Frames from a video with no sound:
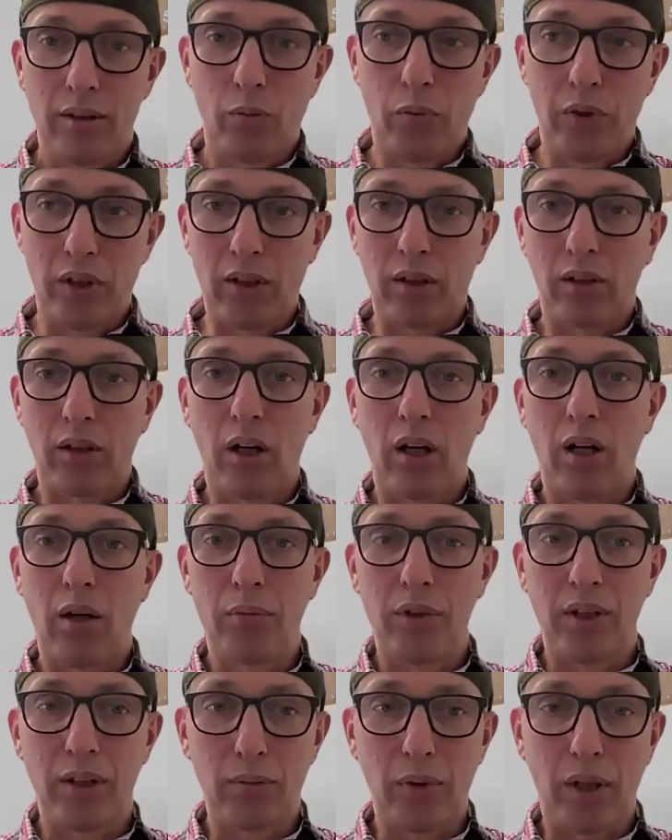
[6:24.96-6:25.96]
with the car
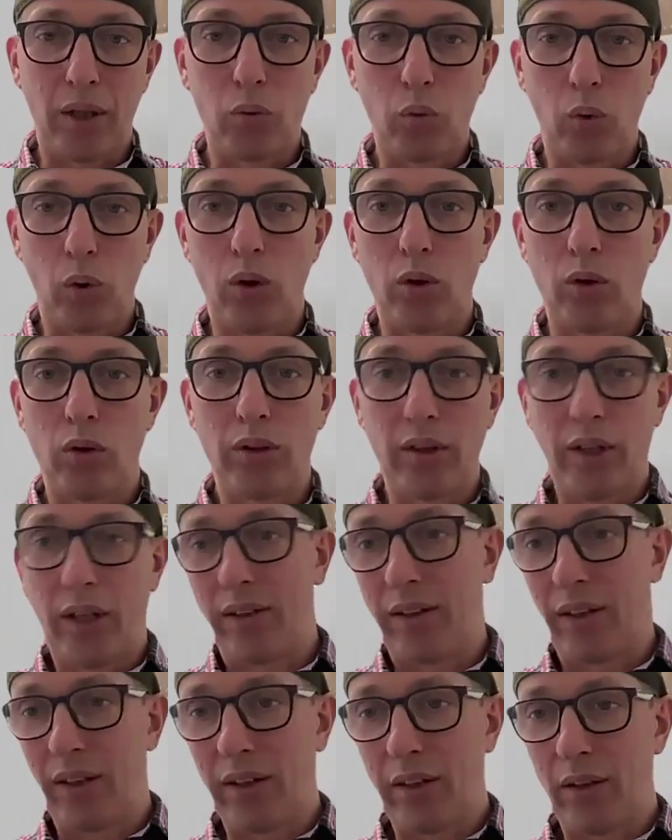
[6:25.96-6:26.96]
being my wall.
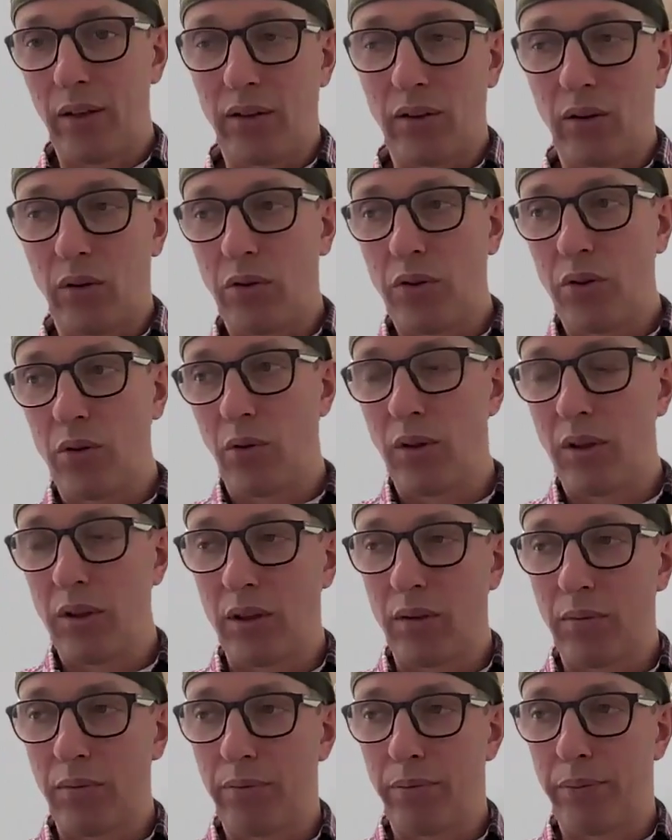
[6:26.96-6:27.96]
And then there's also a
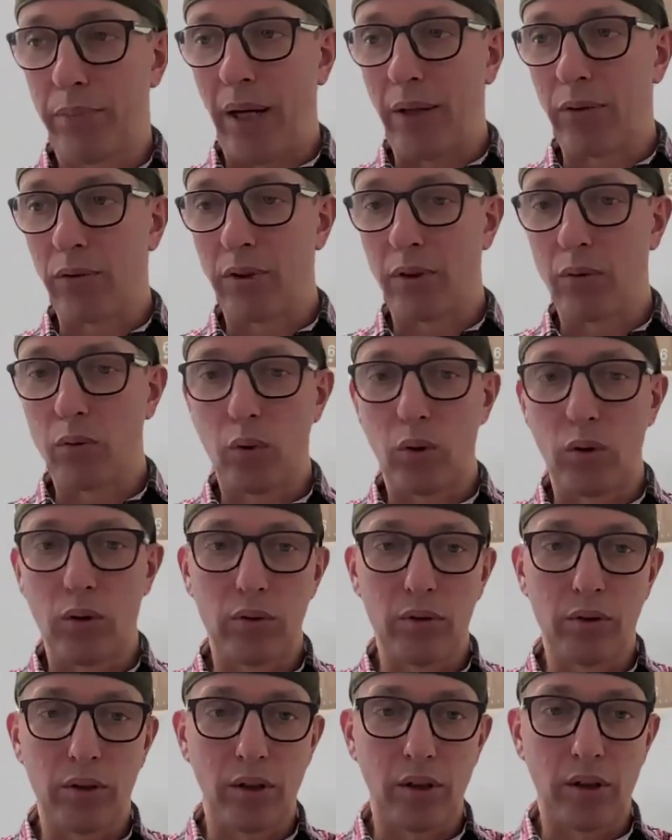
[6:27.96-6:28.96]
little boundary
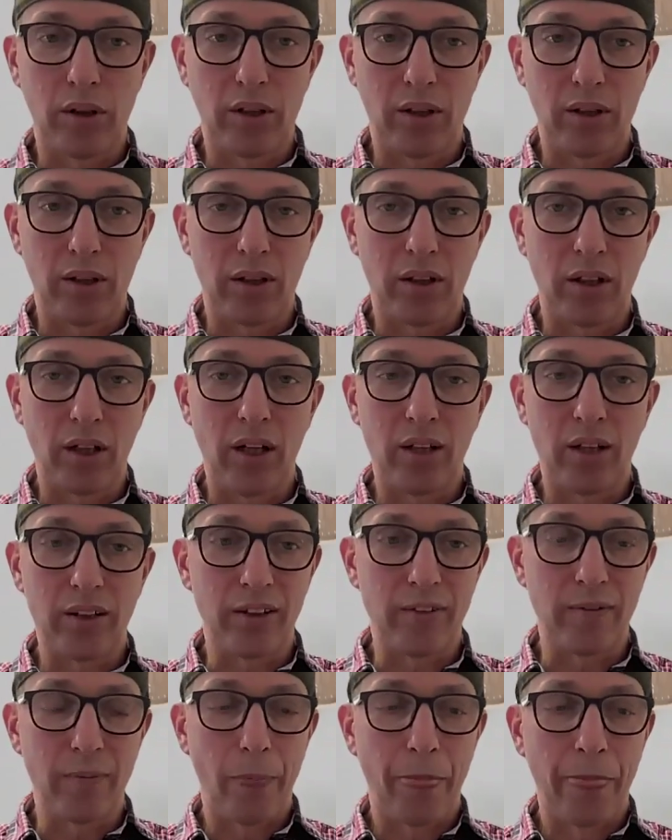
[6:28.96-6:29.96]
wall in the
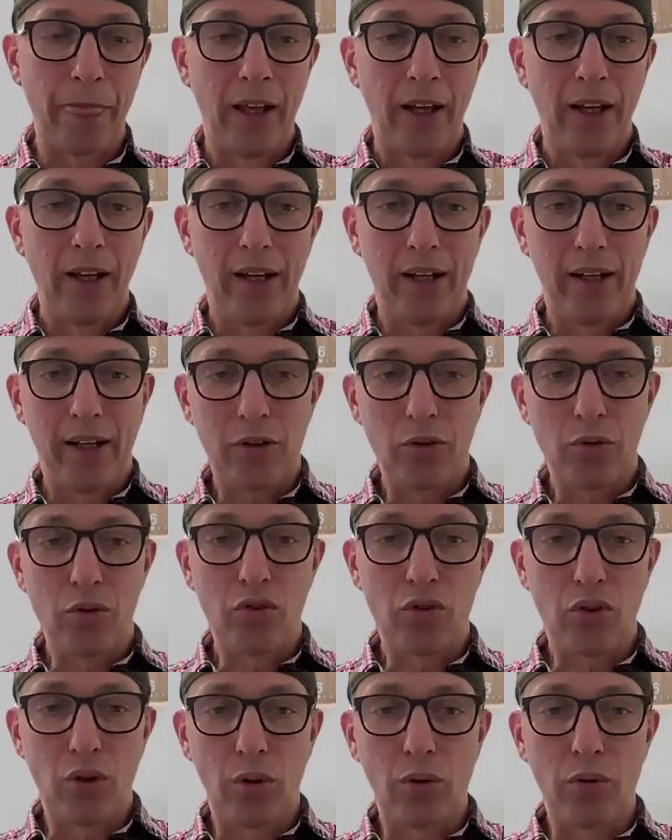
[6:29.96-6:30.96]
garden. And I
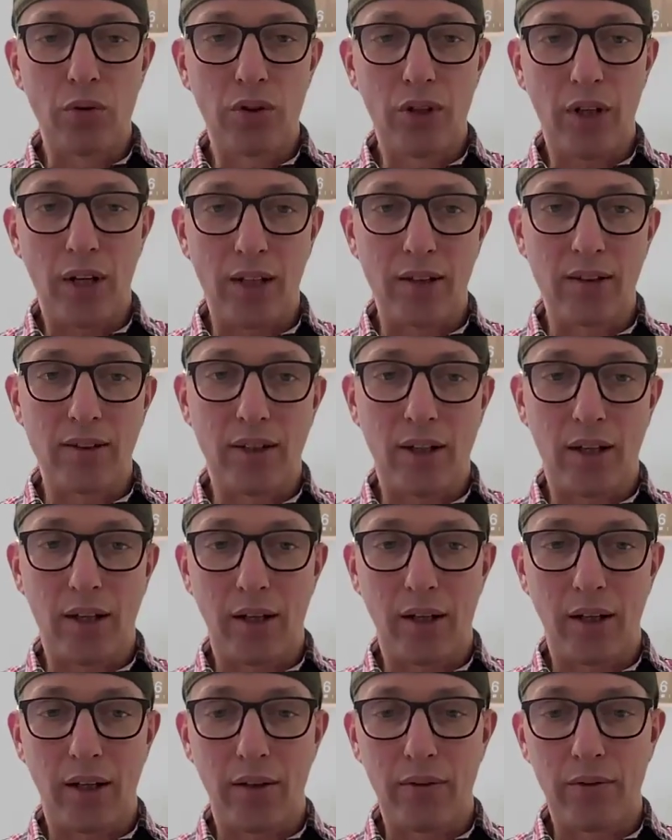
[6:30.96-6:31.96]
used those as
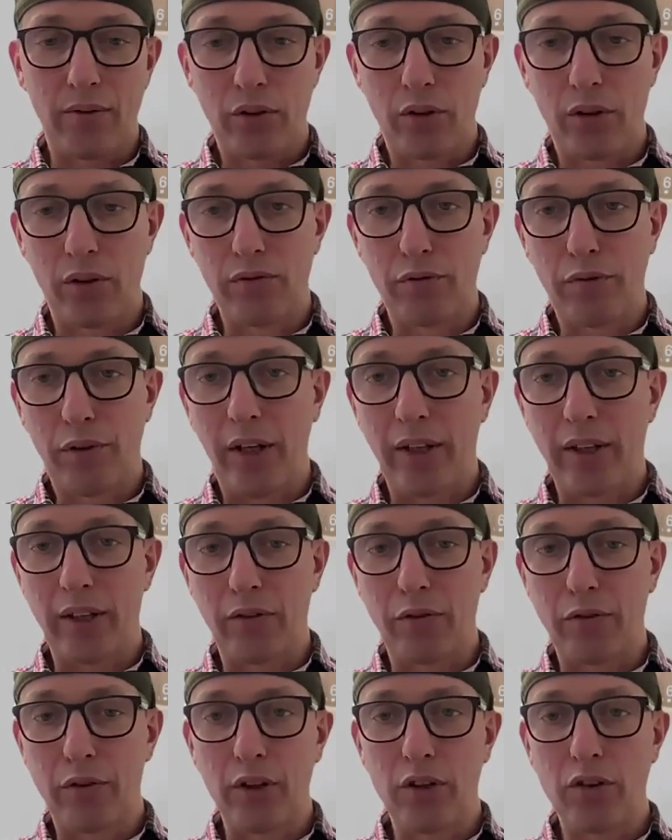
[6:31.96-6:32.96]

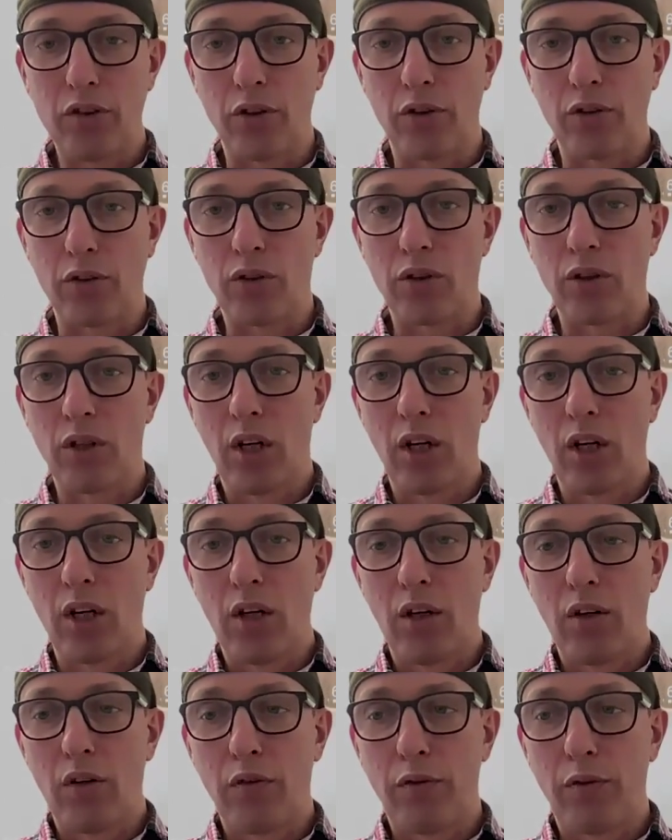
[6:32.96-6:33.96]
confining features
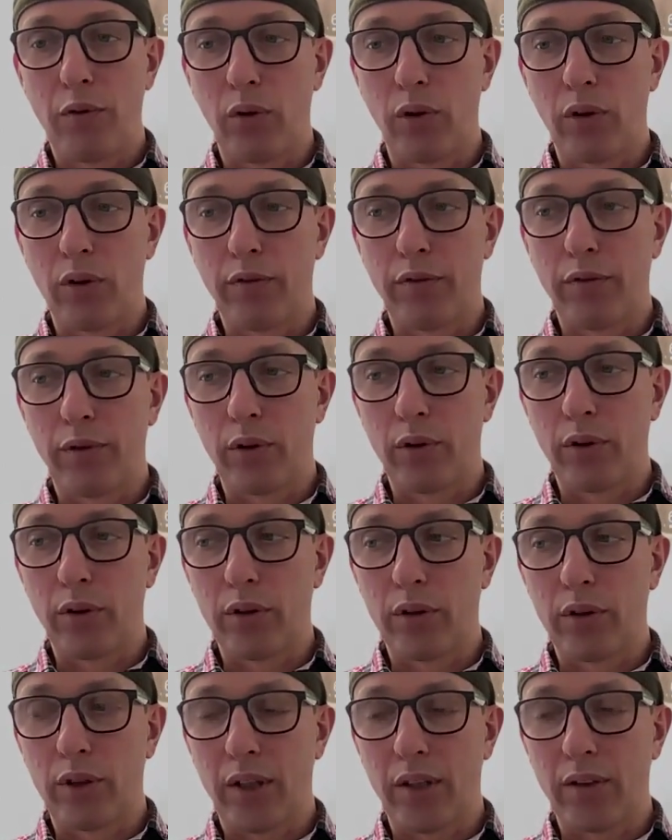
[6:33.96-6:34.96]
for
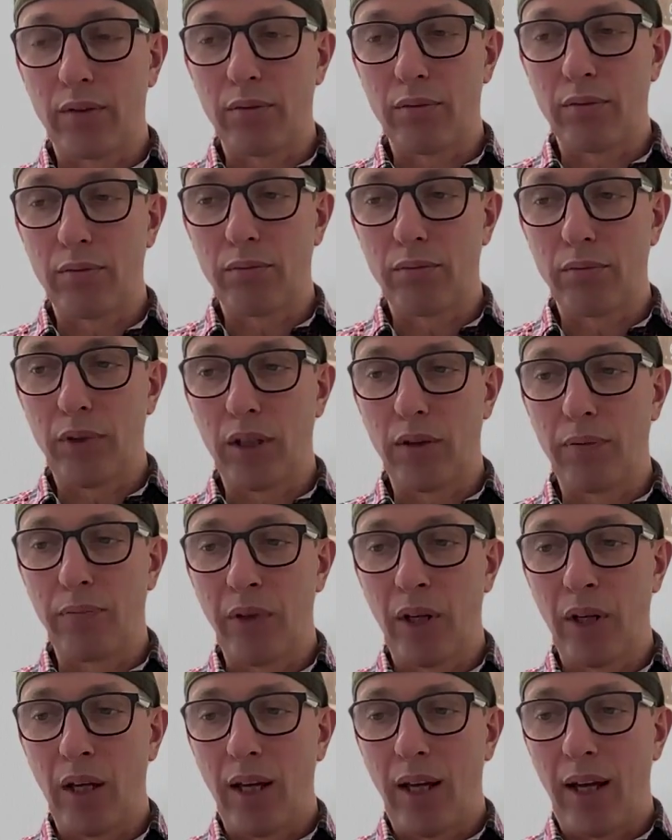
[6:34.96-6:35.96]
her and me.
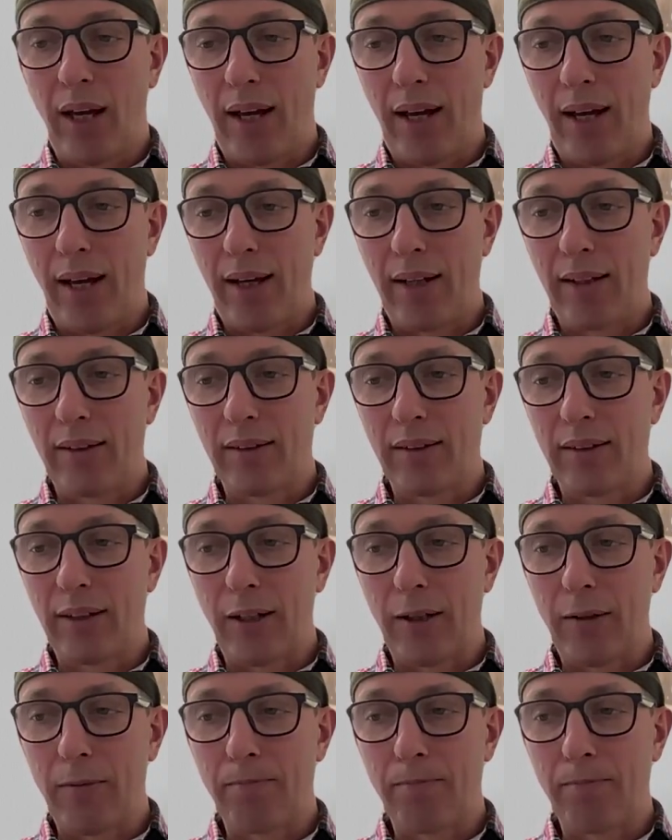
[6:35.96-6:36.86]
And